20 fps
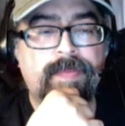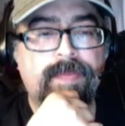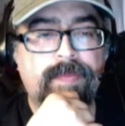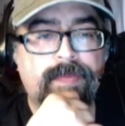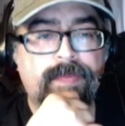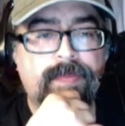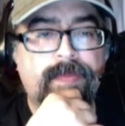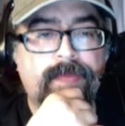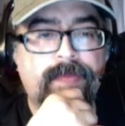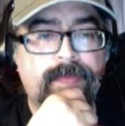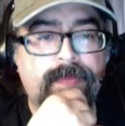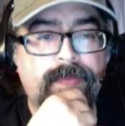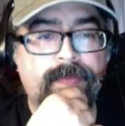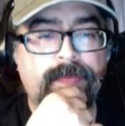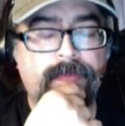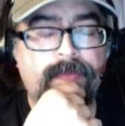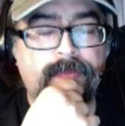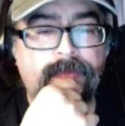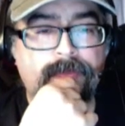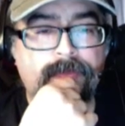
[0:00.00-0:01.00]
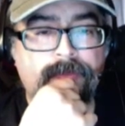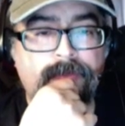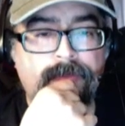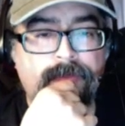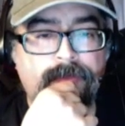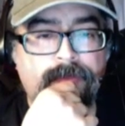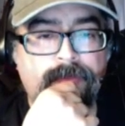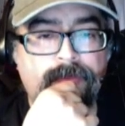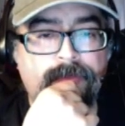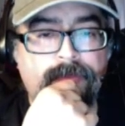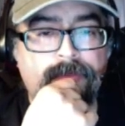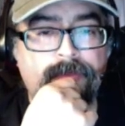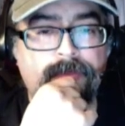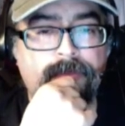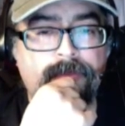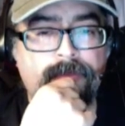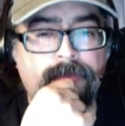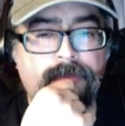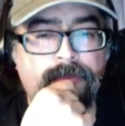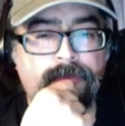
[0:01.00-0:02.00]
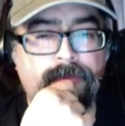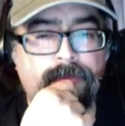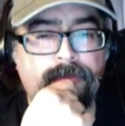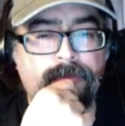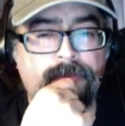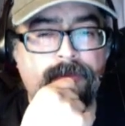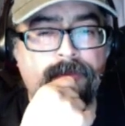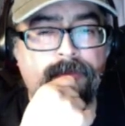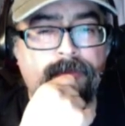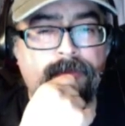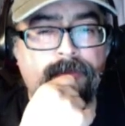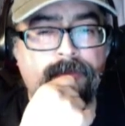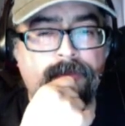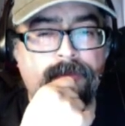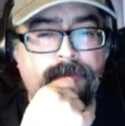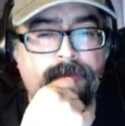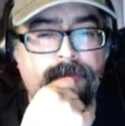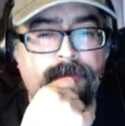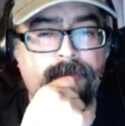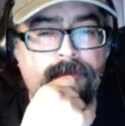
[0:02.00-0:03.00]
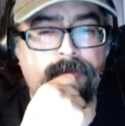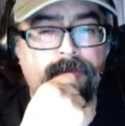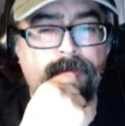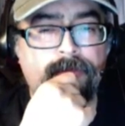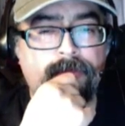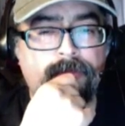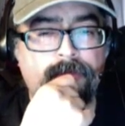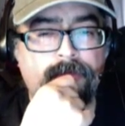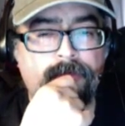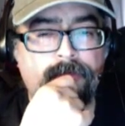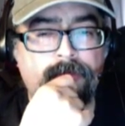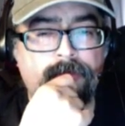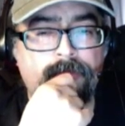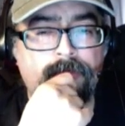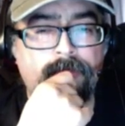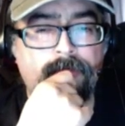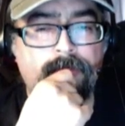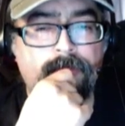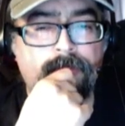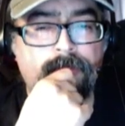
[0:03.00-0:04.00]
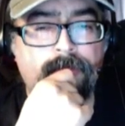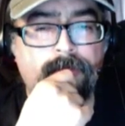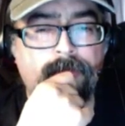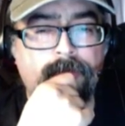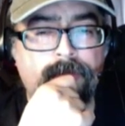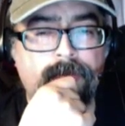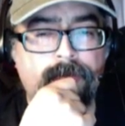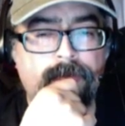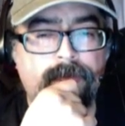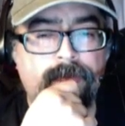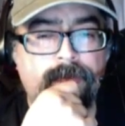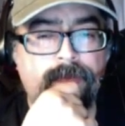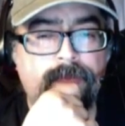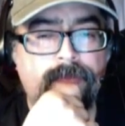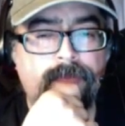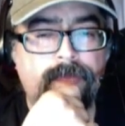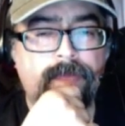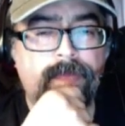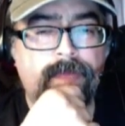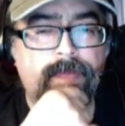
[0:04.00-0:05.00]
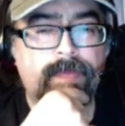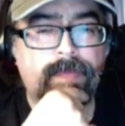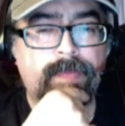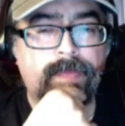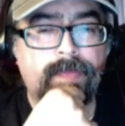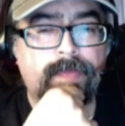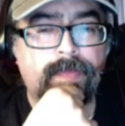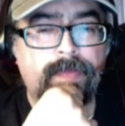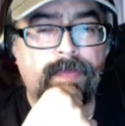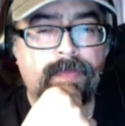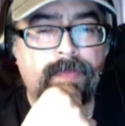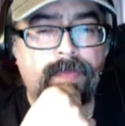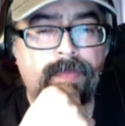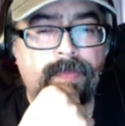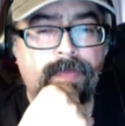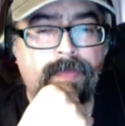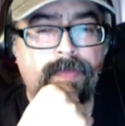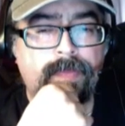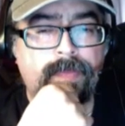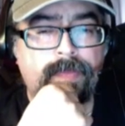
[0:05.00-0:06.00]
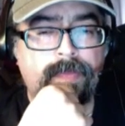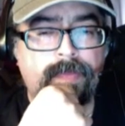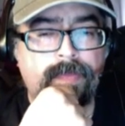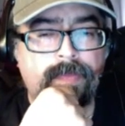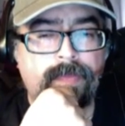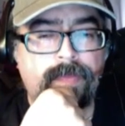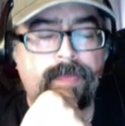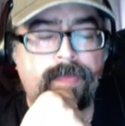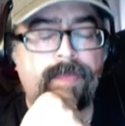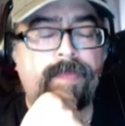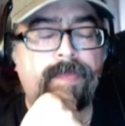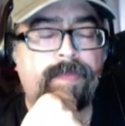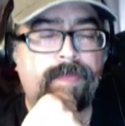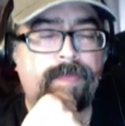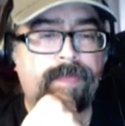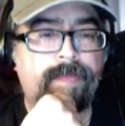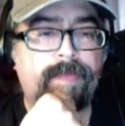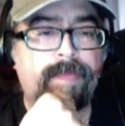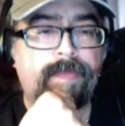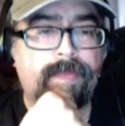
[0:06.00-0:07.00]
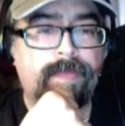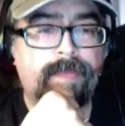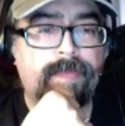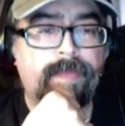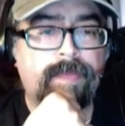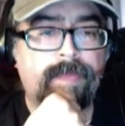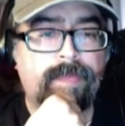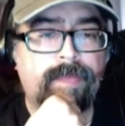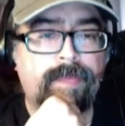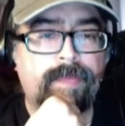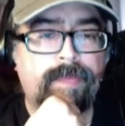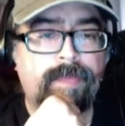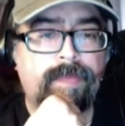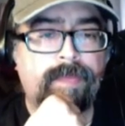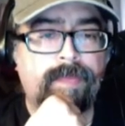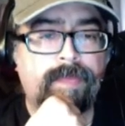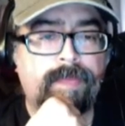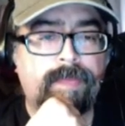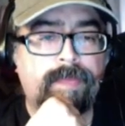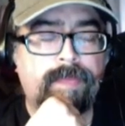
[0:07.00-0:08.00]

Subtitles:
The person shown says nothing.